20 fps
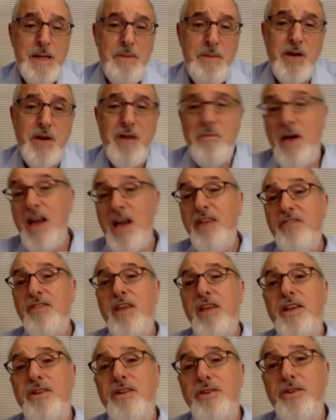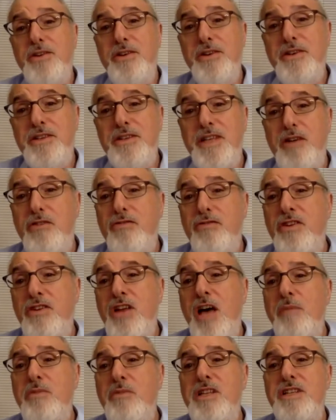But on my standard, they were
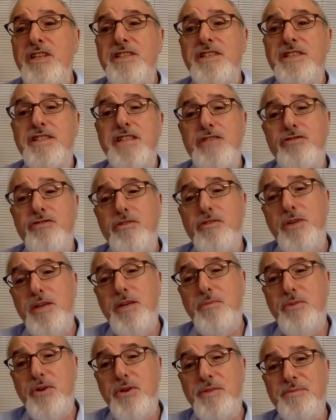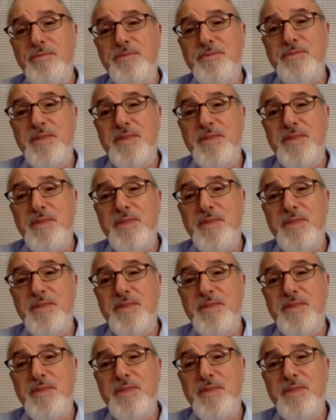phenomenally successful people.